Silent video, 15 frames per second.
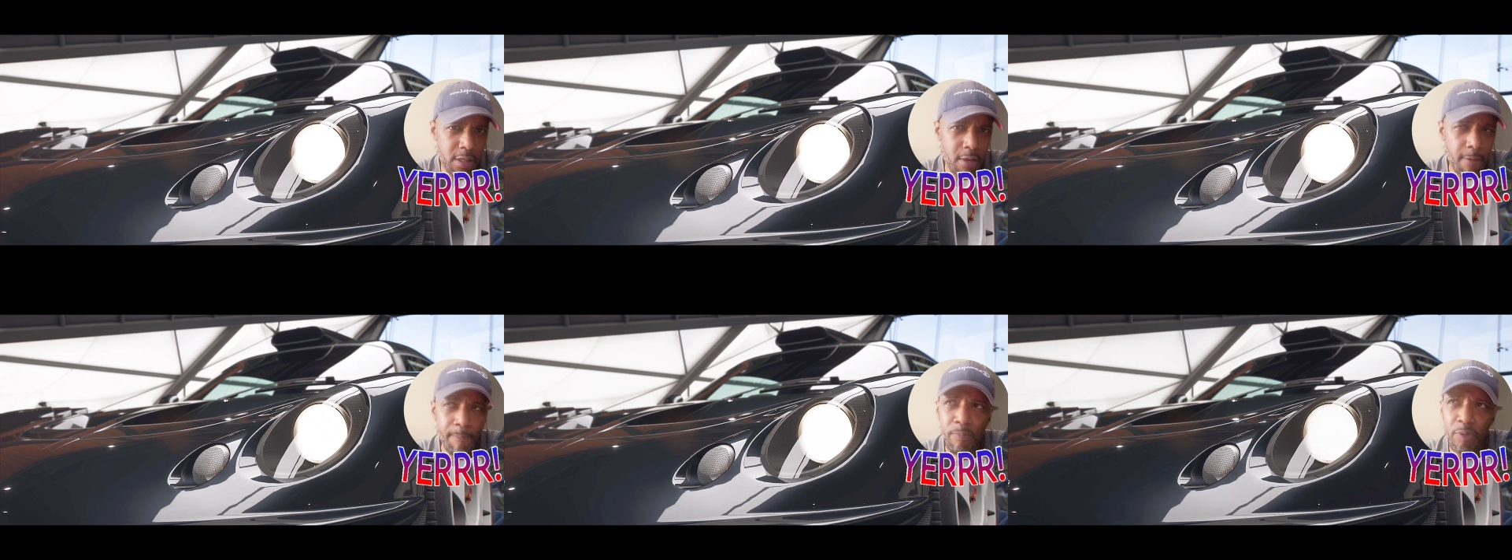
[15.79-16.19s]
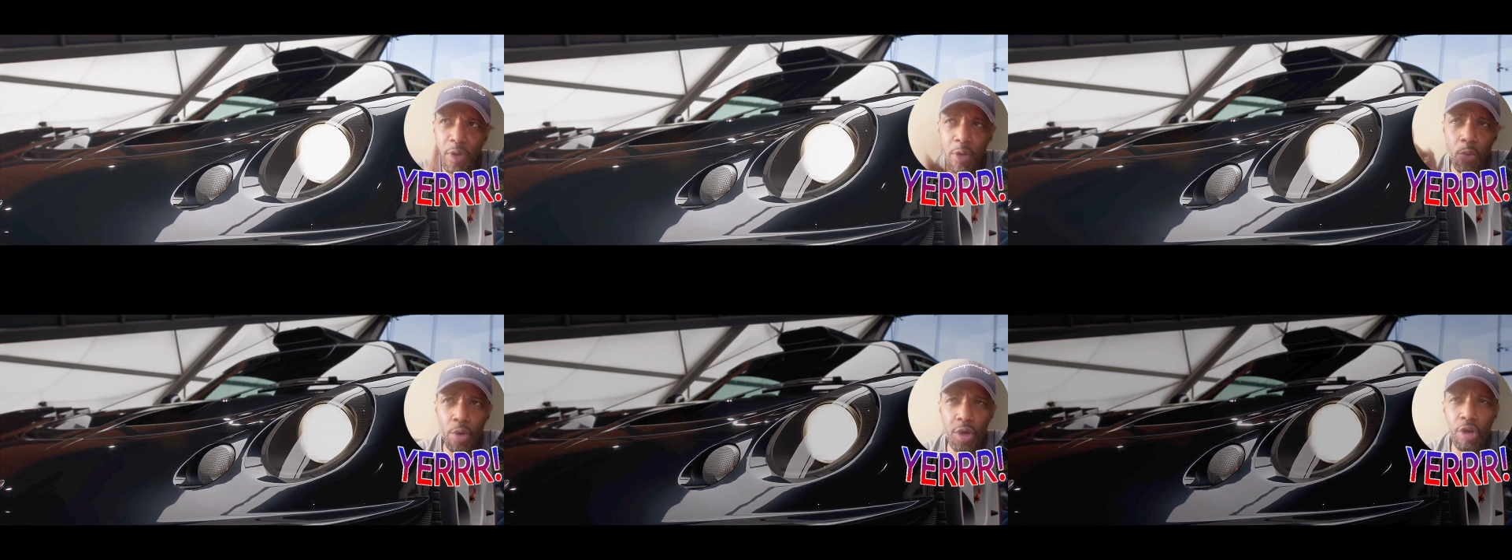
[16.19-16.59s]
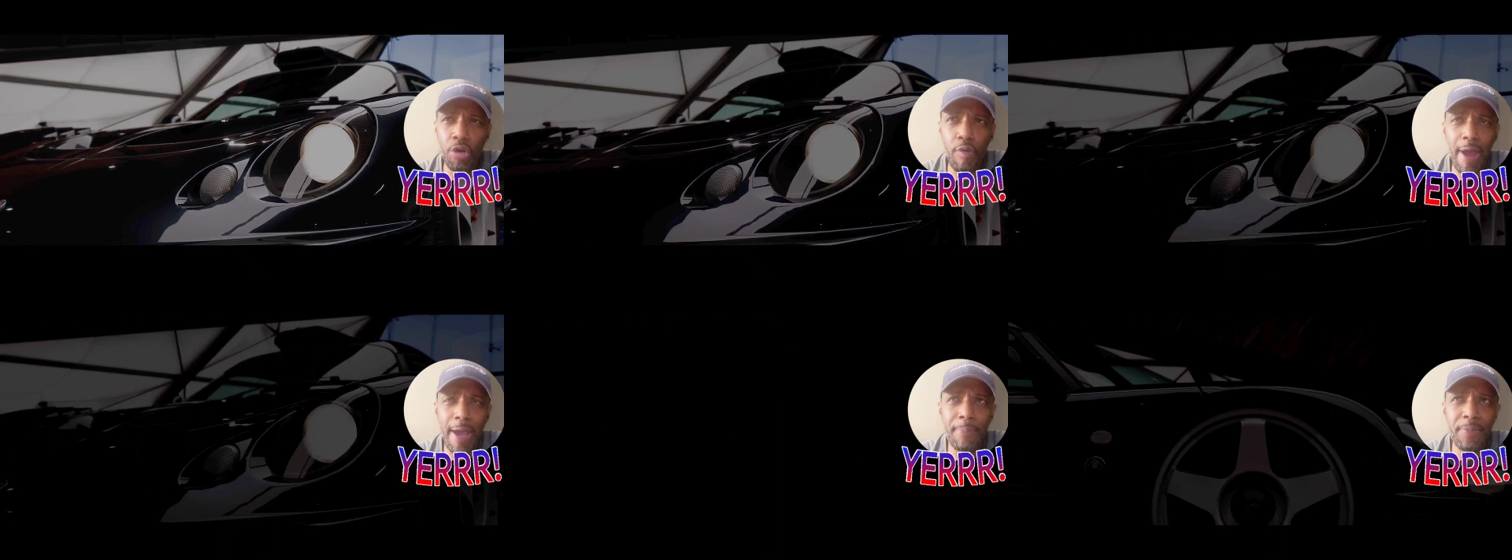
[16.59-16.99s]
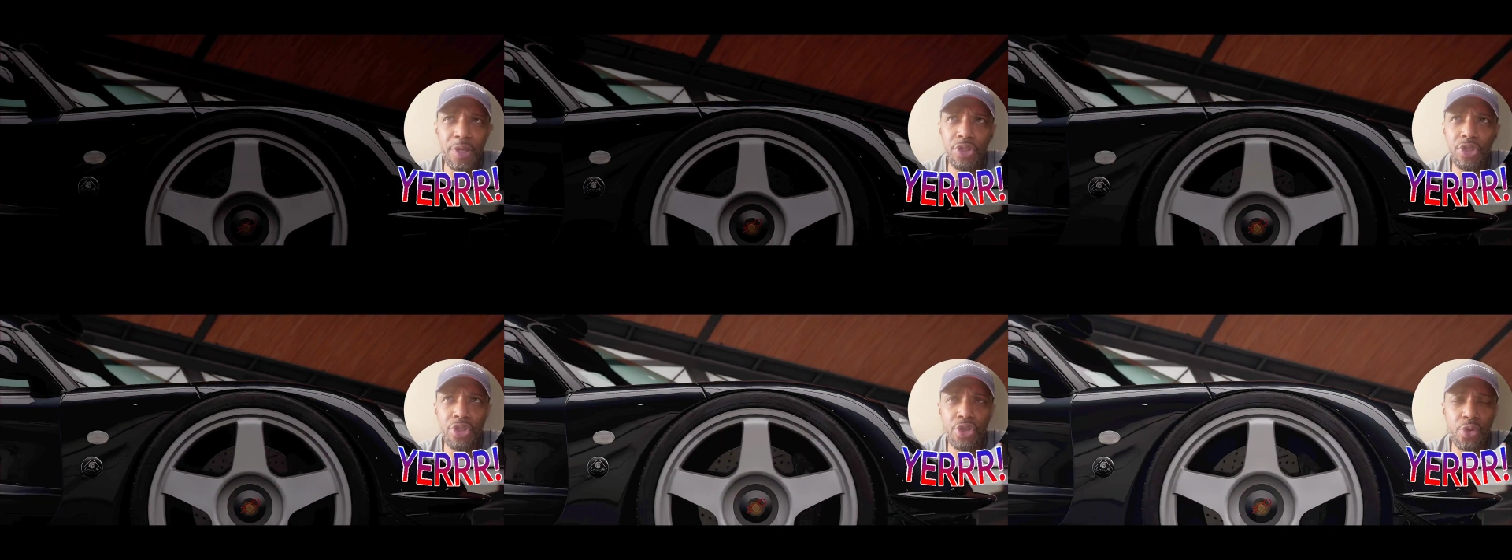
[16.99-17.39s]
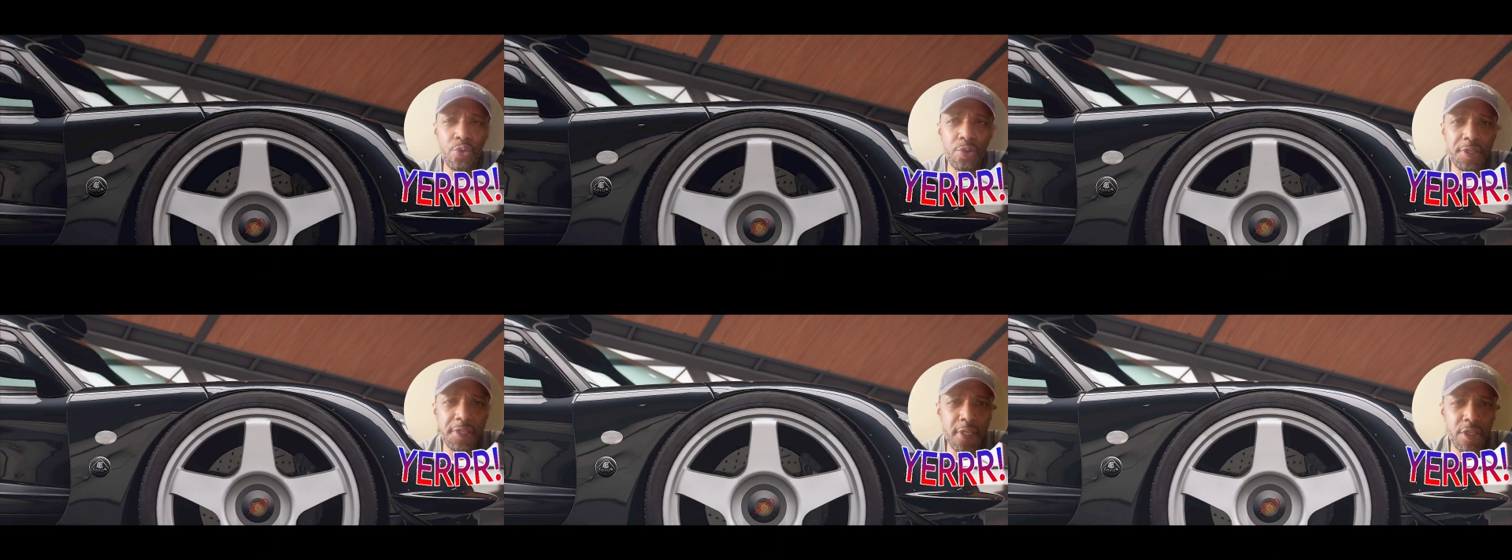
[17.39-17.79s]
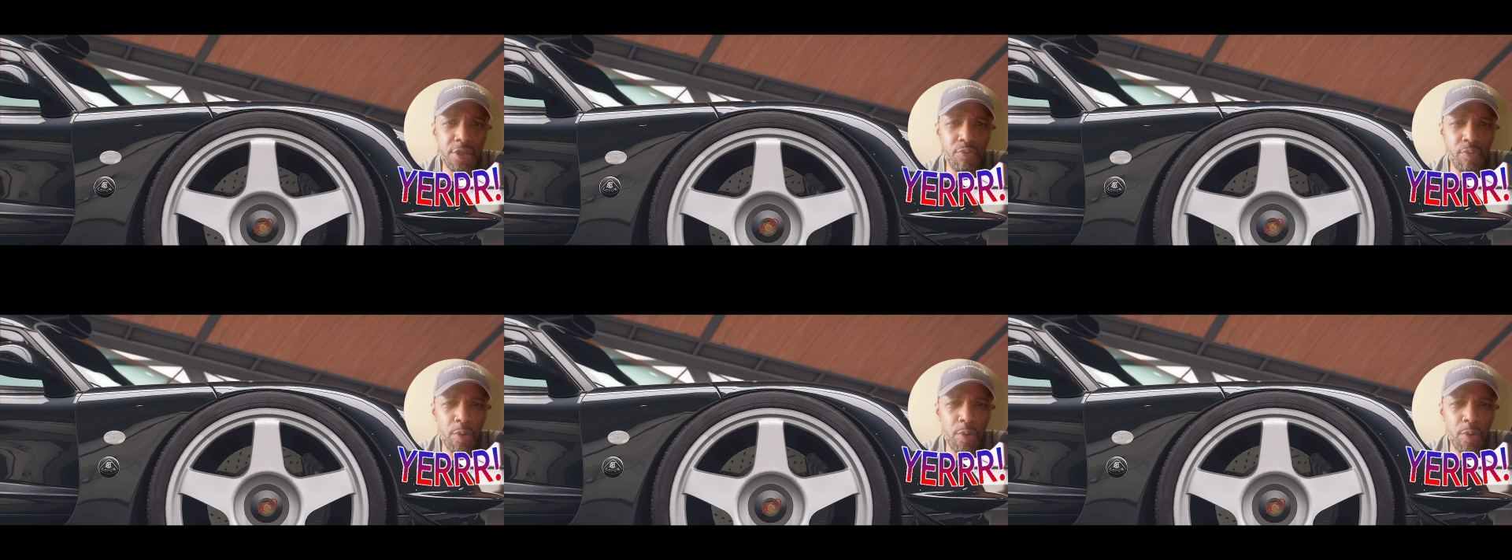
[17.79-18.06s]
We're gonna grab these two season